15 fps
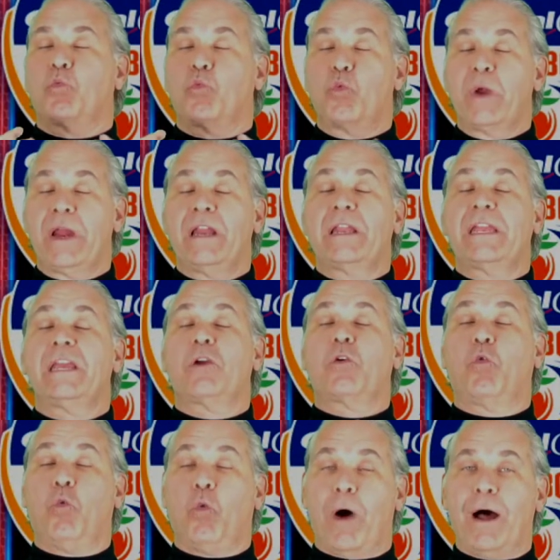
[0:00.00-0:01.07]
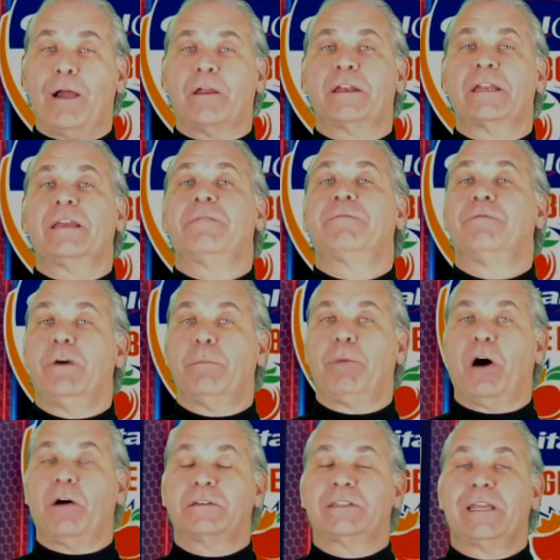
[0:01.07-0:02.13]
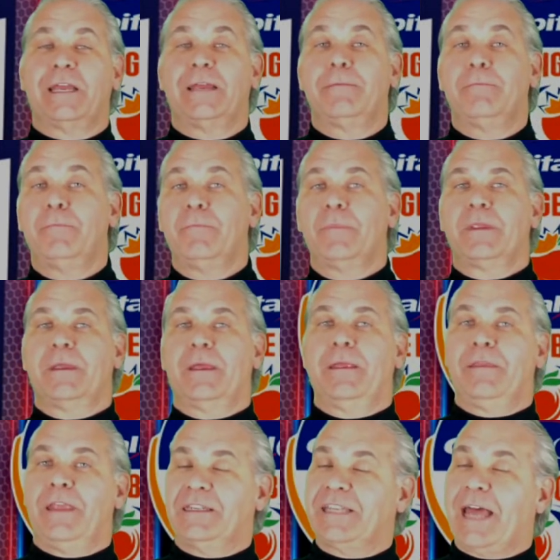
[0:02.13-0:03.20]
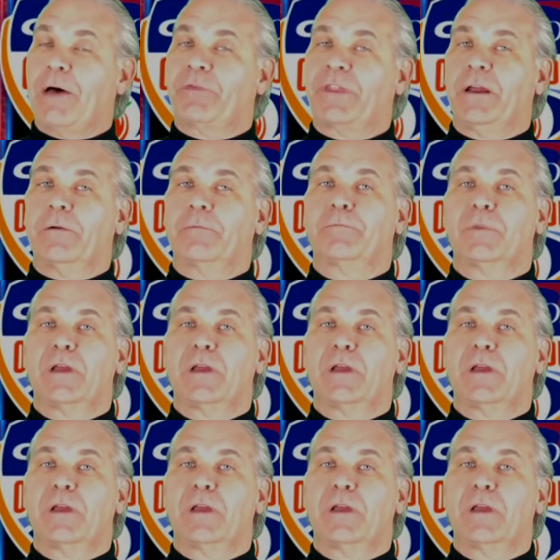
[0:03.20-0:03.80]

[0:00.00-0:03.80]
really quality football team that's out there.